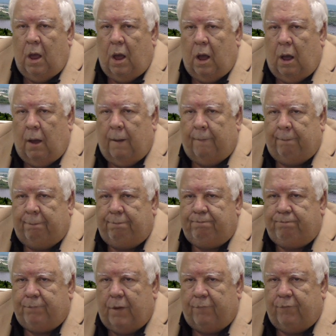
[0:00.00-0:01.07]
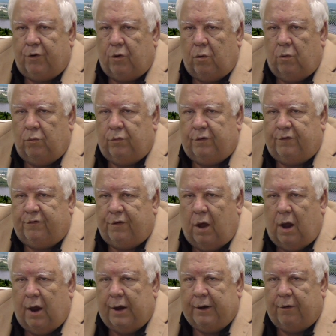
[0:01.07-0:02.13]
um, of your own
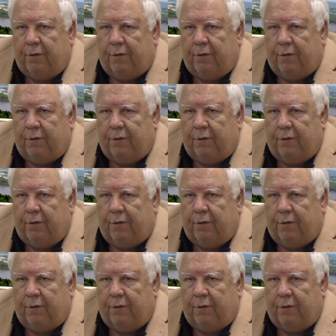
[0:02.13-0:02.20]
design,